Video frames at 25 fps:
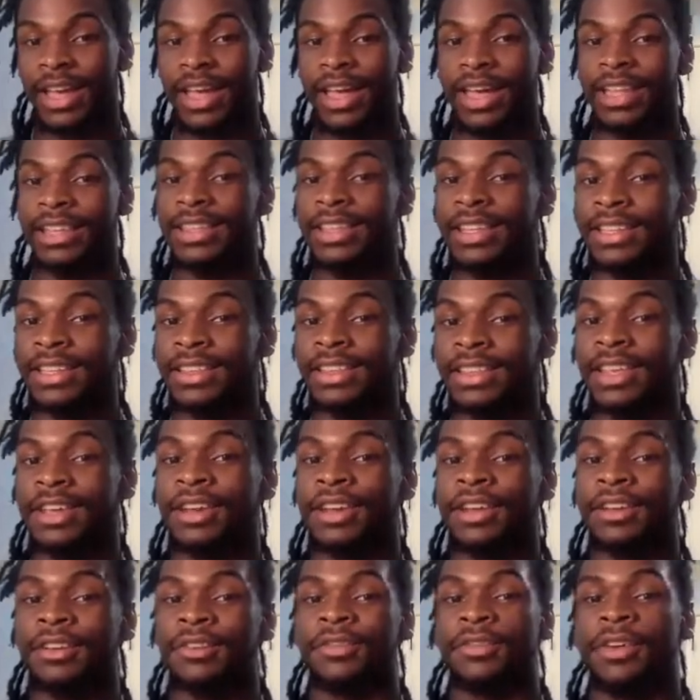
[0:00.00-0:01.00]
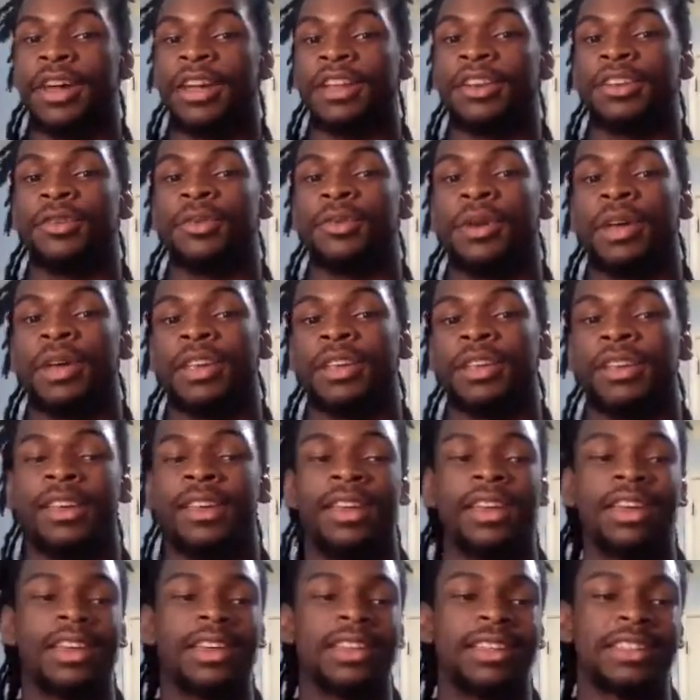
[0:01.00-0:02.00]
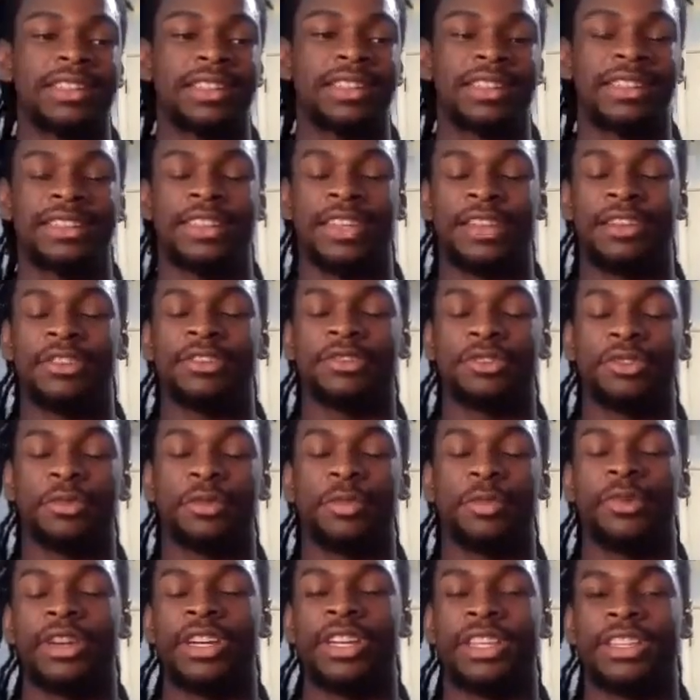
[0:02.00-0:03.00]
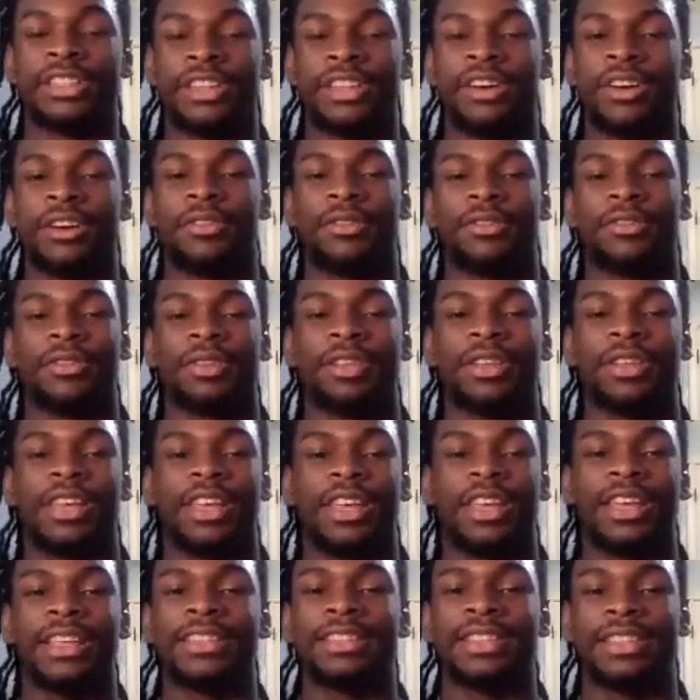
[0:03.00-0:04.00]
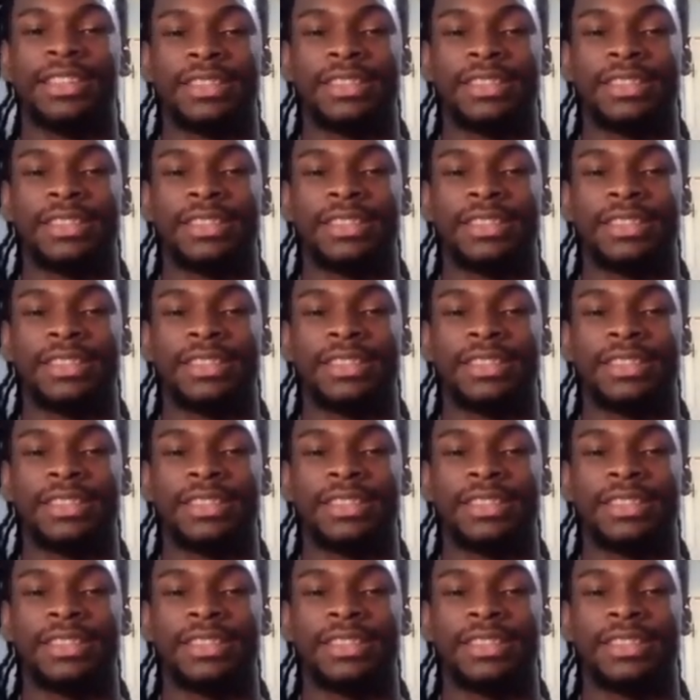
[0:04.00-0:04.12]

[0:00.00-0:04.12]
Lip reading: I think they're gonna find a way to send Drew Brees off into the